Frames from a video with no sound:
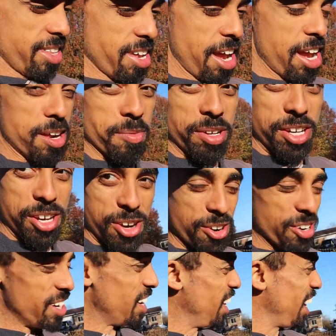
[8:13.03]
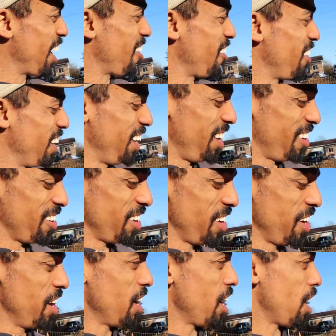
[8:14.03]
containment area here,
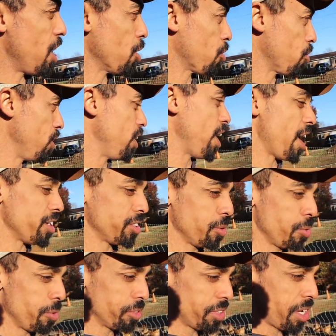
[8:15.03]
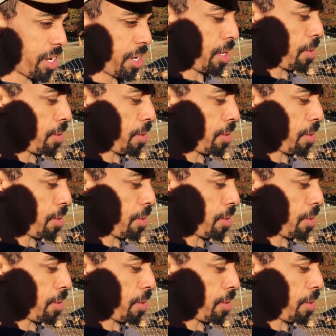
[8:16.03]
uh, greenhouse that we'll set